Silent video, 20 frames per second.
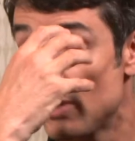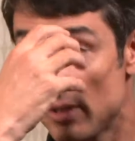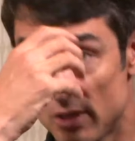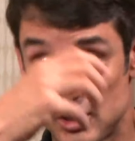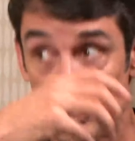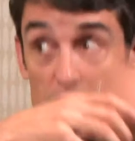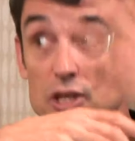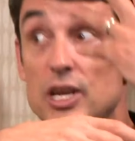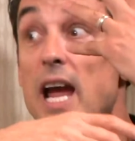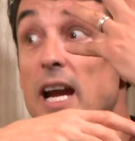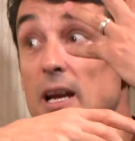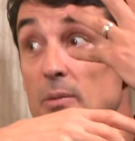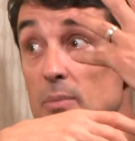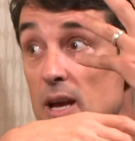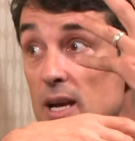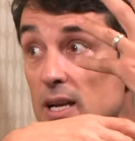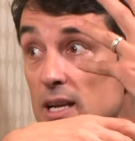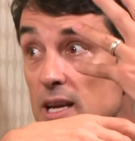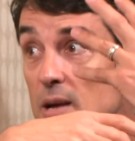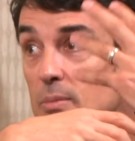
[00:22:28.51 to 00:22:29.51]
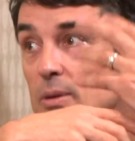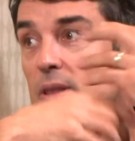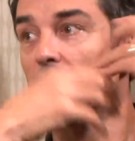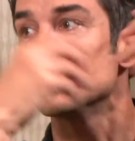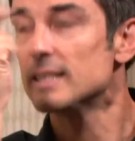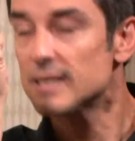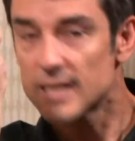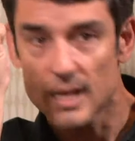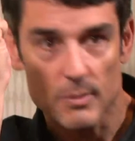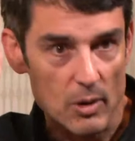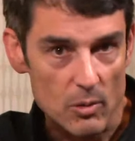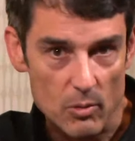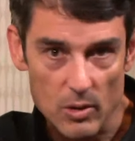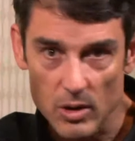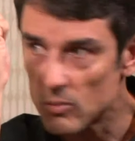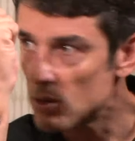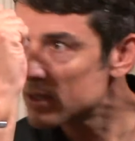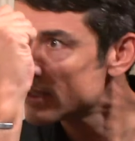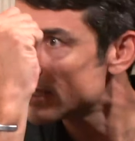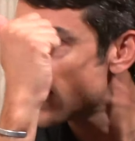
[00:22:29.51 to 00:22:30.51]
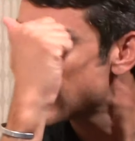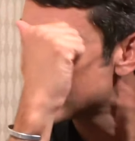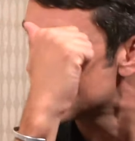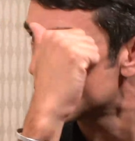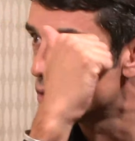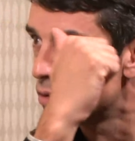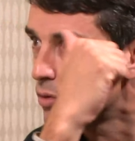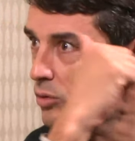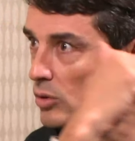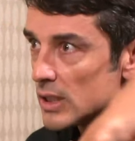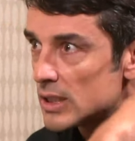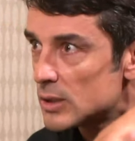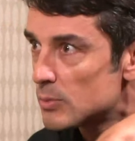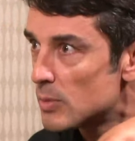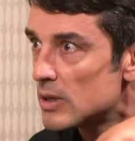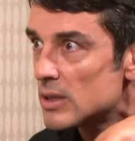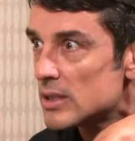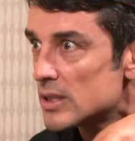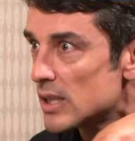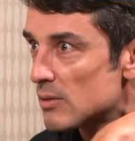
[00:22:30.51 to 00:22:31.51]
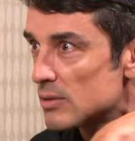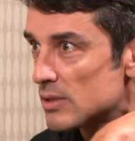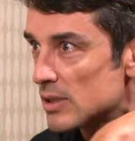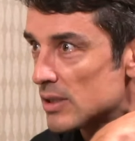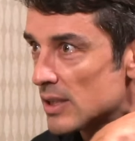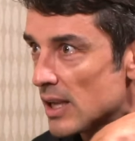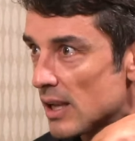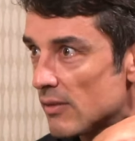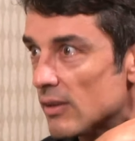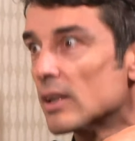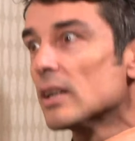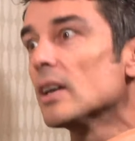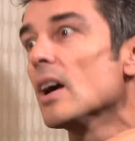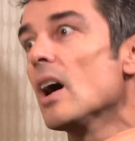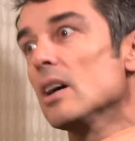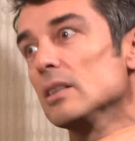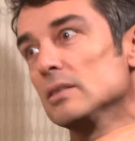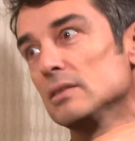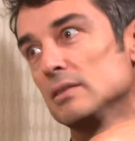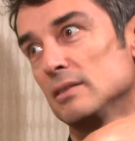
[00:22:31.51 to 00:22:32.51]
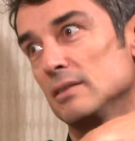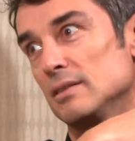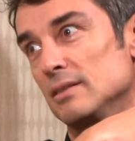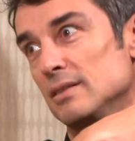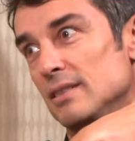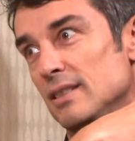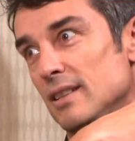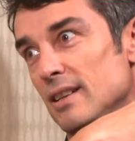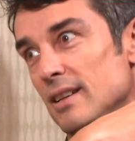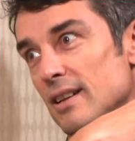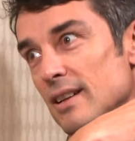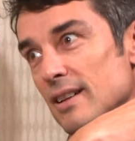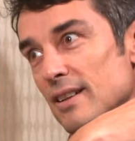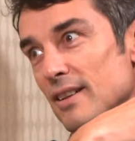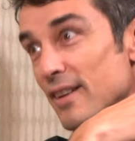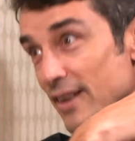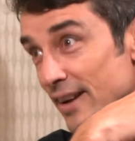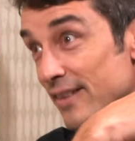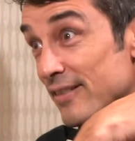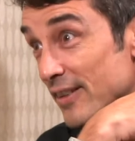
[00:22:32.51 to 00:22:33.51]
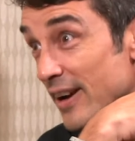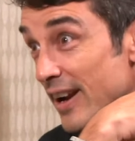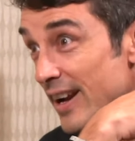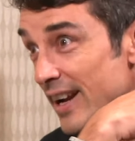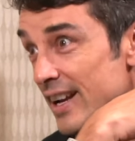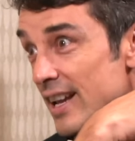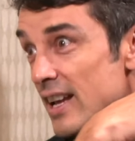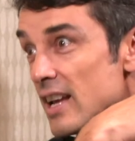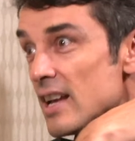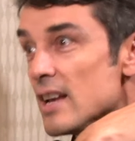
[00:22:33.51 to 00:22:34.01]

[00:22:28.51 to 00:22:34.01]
we just jack back up and like, damn it, where was that cool experience I was just having? Gone. Right?